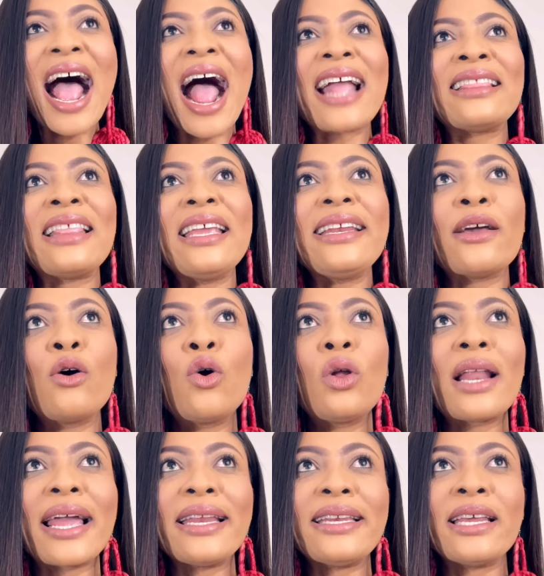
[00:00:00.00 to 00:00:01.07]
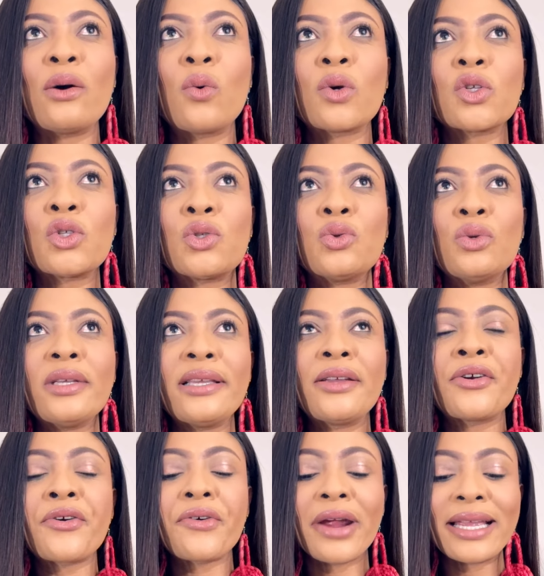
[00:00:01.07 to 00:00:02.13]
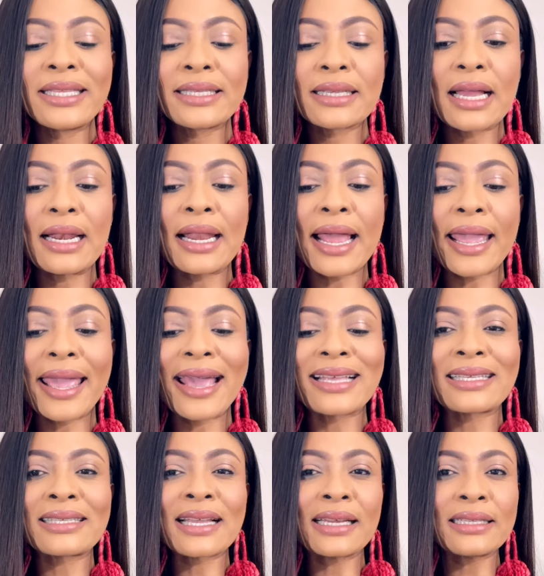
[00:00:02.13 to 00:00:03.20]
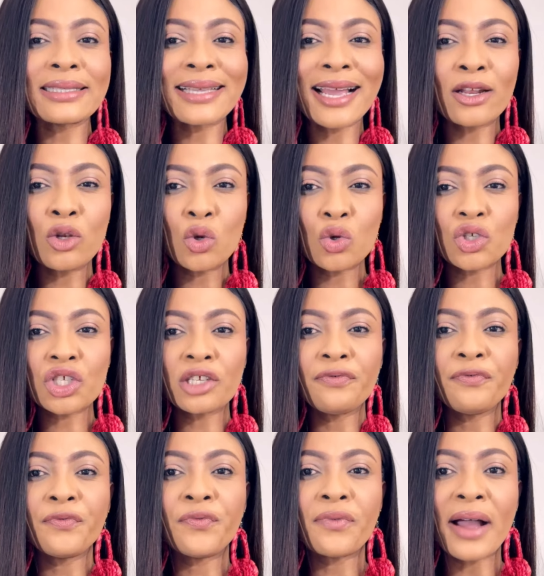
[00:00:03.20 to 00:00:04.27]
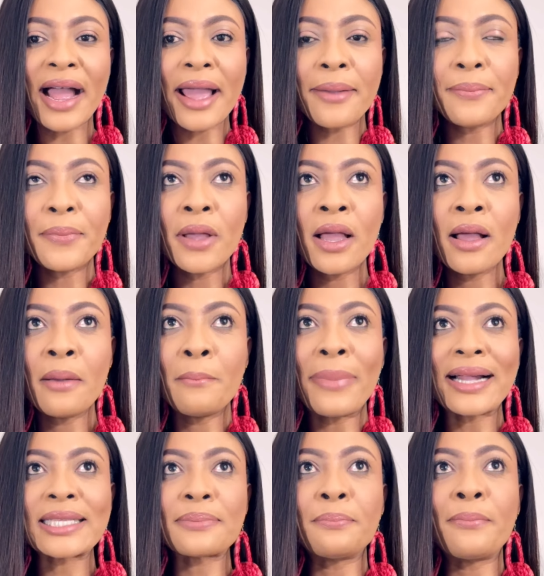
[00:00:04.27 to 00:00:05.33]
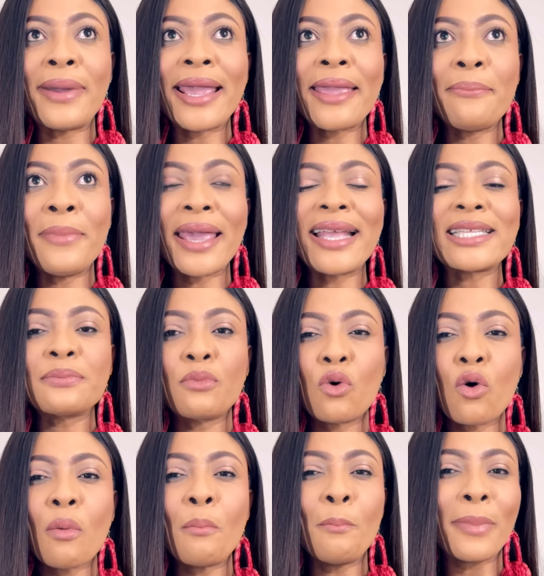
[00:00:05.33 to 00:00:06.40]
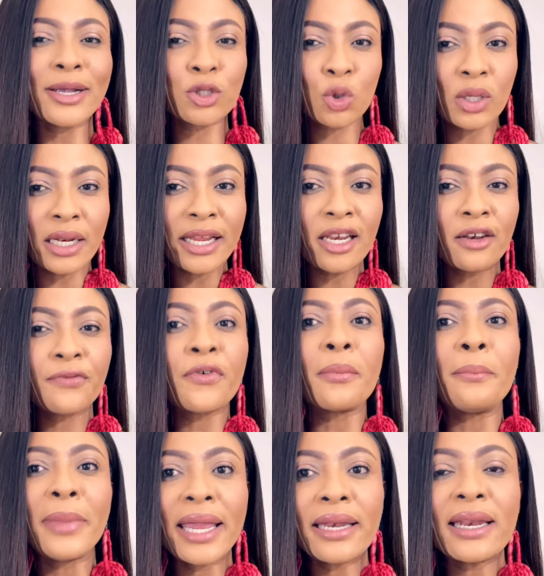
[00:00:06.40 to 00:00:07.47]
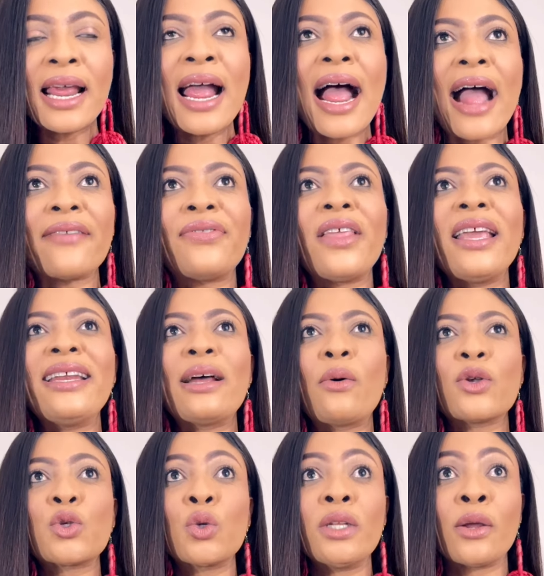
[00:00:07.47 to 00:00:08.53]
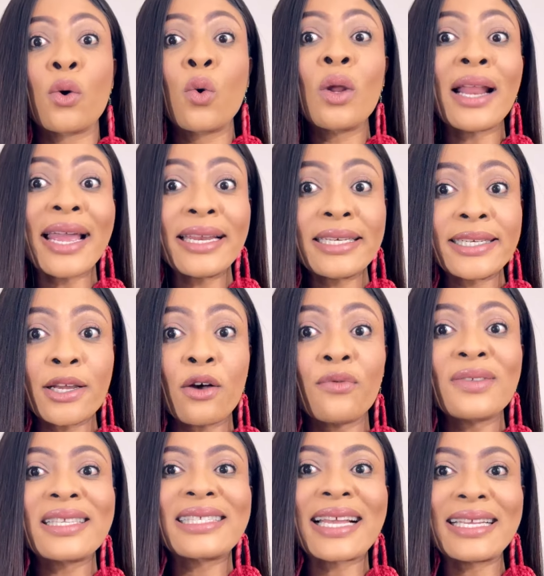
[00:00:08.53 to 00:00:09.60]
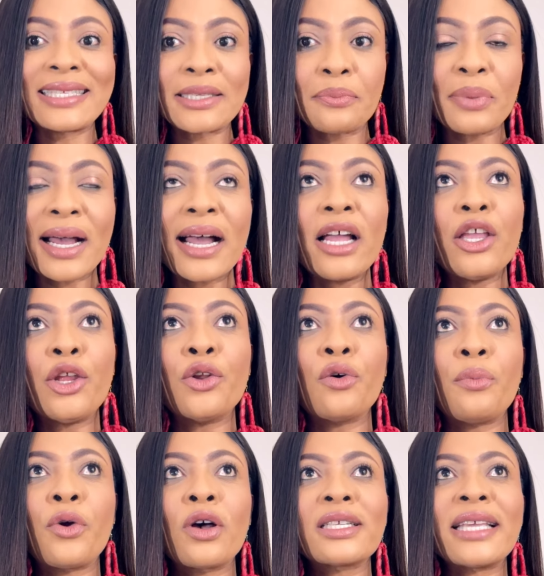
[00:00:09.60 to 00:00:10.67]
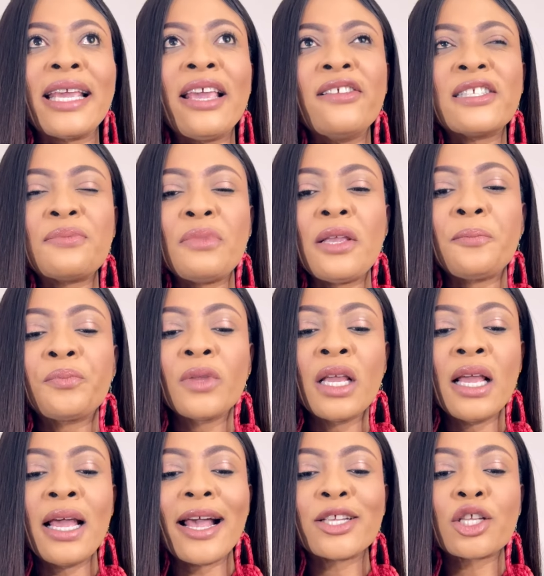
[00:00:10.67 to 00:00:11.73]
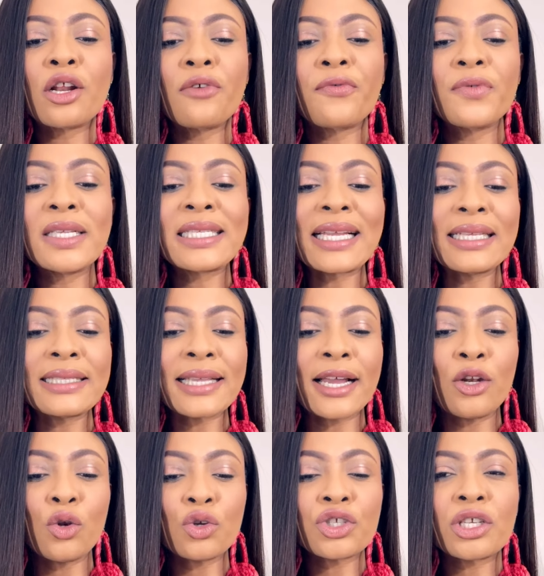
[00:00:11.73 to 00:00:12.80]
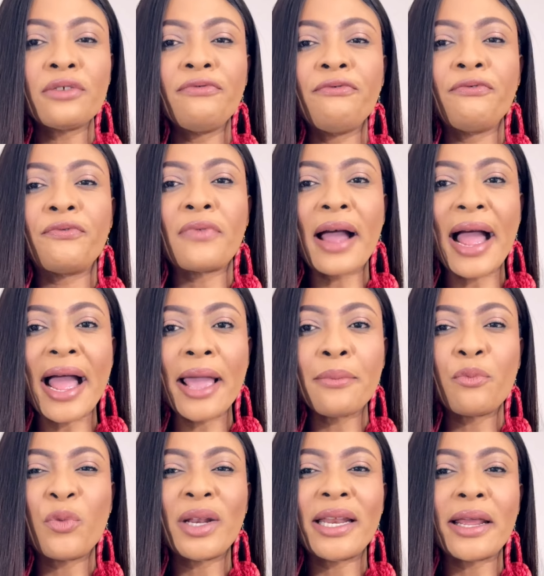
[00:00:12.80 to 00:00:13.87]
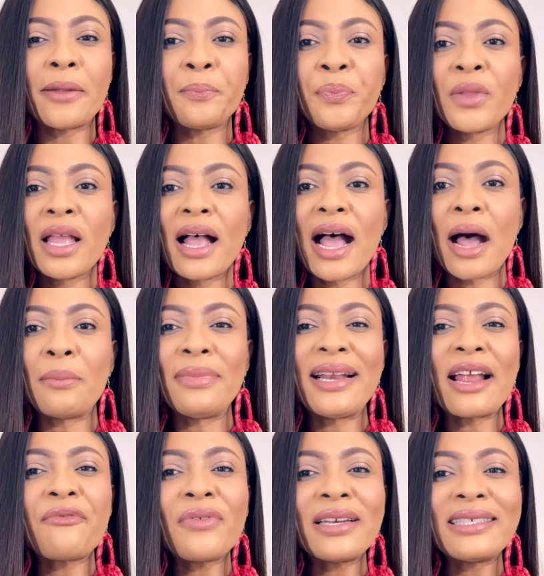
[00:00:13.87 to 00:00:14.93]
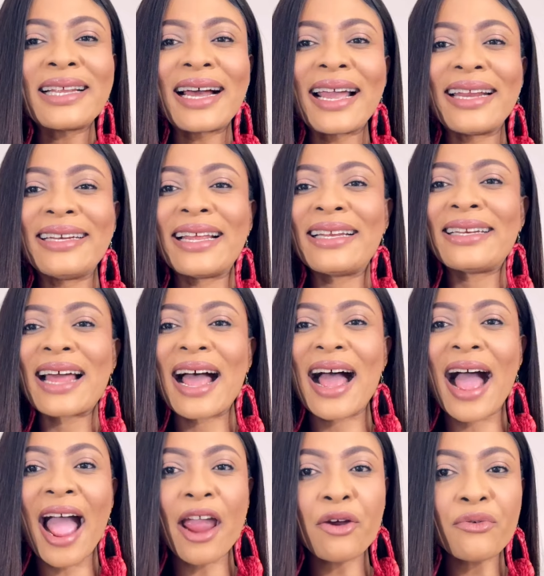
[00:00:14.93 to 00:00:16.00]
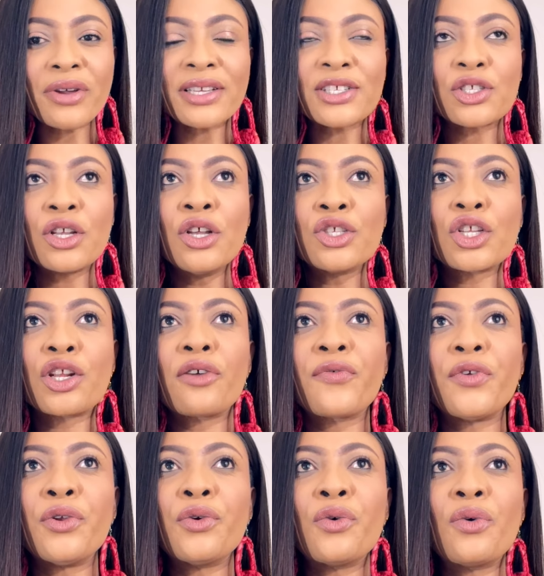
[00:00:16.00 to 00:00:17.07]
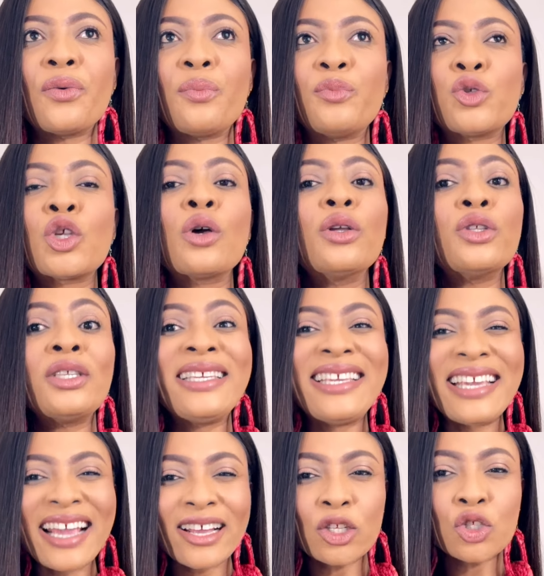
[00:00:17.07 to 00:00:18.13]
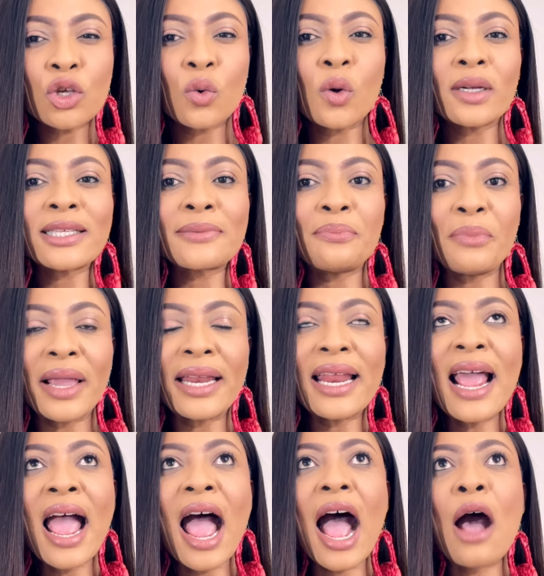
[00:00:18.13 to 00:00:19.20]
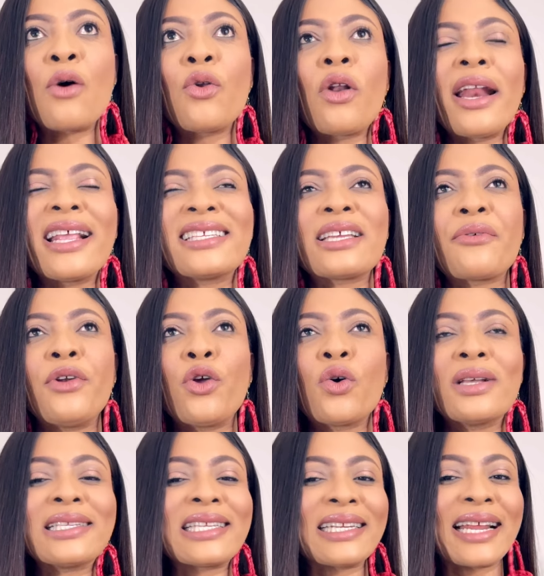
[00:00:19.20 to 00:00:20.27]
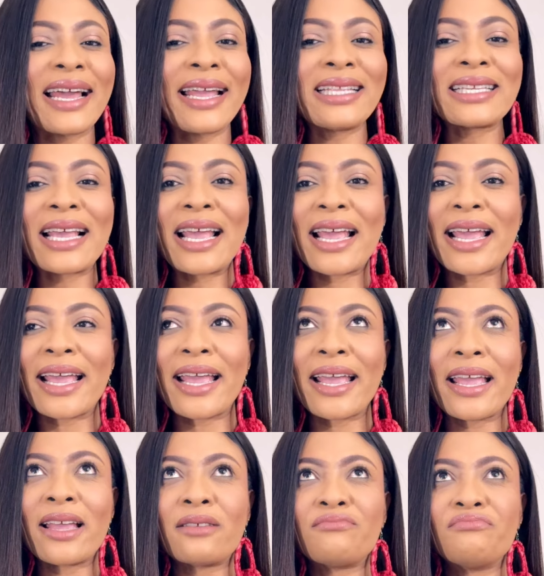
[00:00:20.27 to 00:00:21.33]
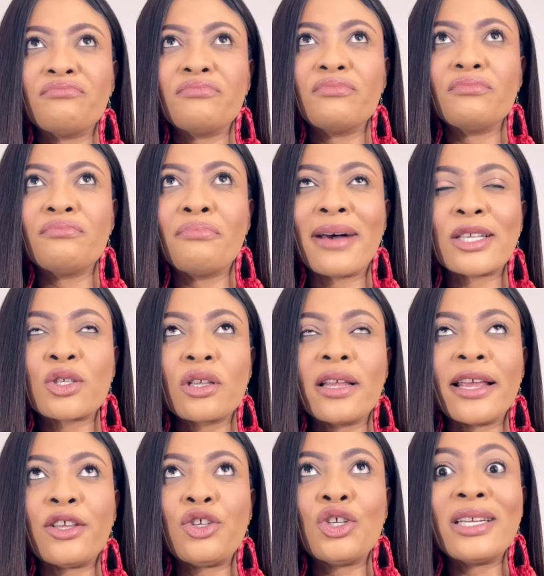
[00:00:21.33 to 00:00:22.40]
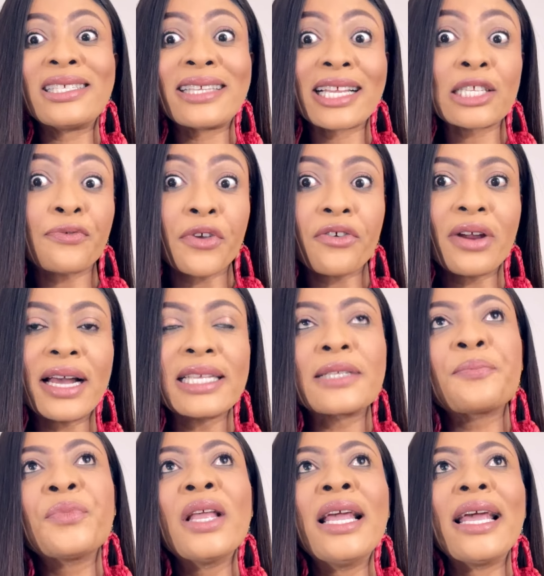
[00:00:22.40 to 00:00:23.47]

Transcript: I think the whole idea was to create like a suntan lotion vibe, but make it more masculine for men. I think that was the whole idea of Zanzibar, because it gives me a sort of suntan lotion vibe with the lavender and then iris sort of, gears towards men. I would not necessarily consider it a unisex fragrance.